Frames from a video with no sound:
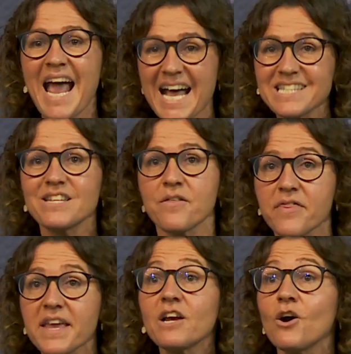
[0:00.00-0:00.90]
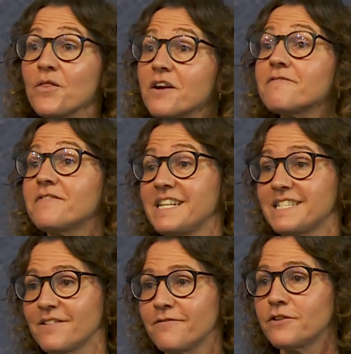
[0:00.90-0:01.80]
has to think on their
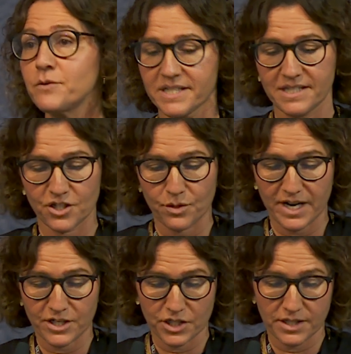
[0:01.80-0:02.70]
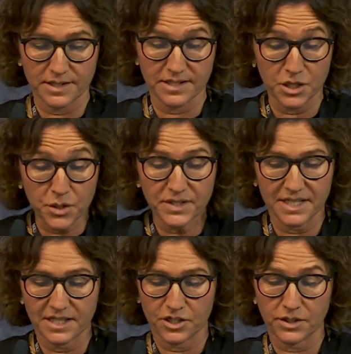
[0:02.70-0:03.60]
feet in fluid situations
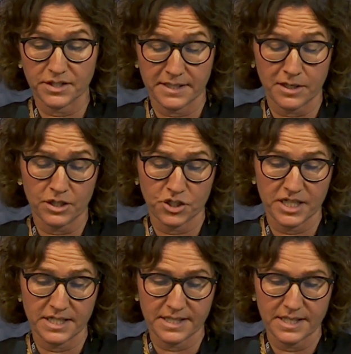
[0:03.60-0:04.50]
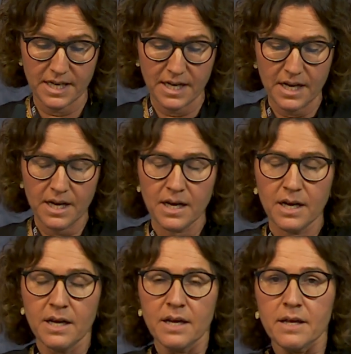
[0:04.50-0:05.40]
using digital technologies.
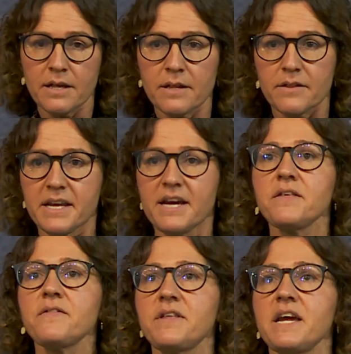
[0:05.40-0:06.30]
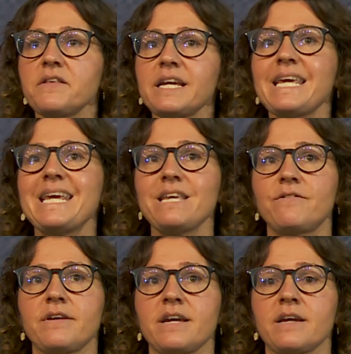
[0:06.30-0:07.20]
The other key
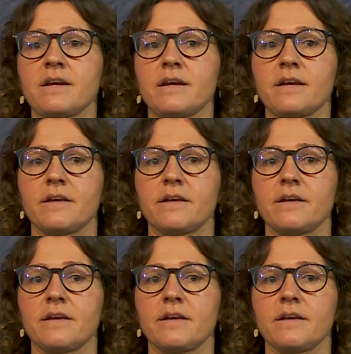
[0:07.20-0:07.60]
thing